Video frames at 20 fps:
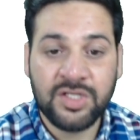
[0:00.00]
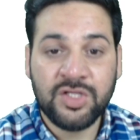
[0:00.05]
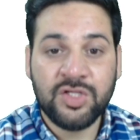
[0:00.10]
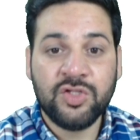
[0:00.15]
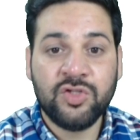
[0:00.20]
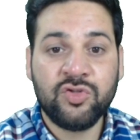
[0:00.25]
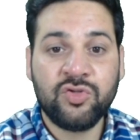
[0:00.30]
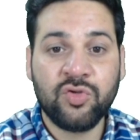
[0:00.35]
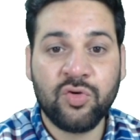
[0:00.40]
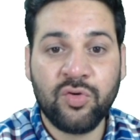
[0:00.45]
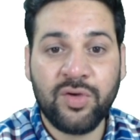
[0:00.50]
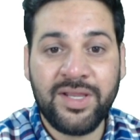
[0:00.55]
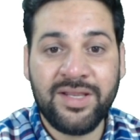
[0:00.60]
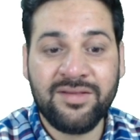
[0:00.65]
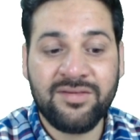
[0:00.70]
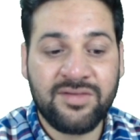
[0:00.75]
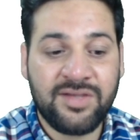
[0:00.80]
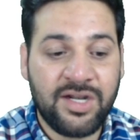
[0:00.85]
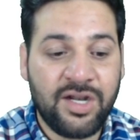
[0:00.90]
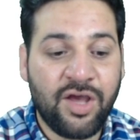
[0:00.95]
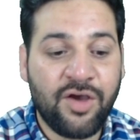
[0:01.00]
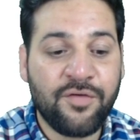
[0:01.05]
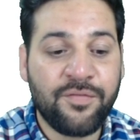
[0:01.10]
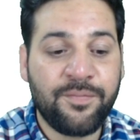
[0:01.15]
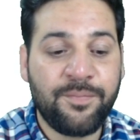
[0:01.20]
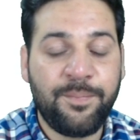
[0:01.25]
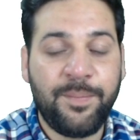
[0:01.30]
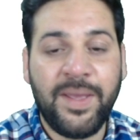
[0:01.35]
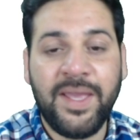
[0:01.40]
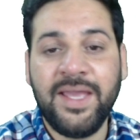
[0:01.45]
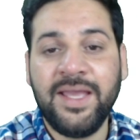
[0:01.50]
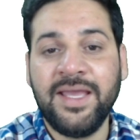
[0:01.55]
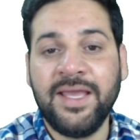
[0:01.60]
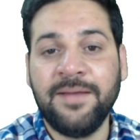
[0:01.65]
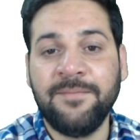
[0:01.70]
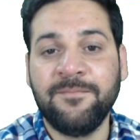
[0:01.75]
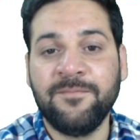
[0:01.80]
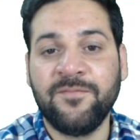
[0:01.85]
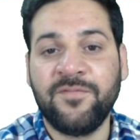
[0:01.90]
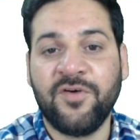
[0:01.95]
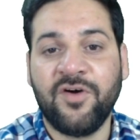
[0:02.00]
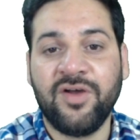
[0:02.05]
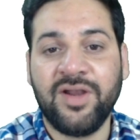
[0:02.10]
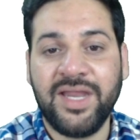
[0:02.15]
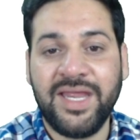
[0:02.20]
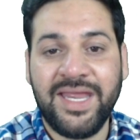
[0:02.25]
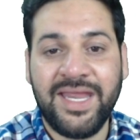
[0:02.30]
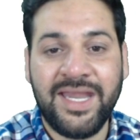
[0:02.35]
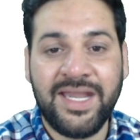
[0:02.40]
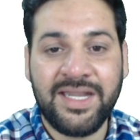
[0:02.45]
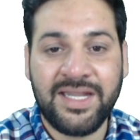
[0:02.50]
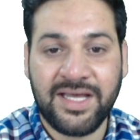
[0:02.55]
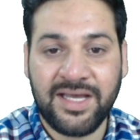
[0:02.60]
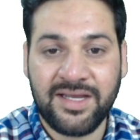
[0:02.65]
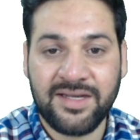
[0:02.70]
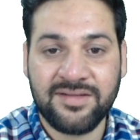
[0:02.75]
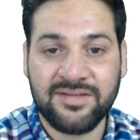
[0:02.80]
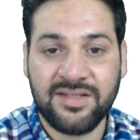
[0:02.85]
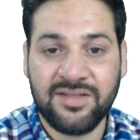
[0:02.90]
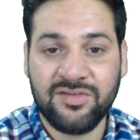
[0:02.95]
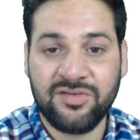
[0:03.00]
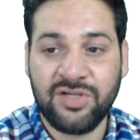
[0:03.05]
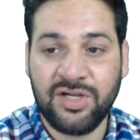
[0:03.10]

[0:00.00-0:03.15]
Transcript: So instead of paying him for 8 hours, he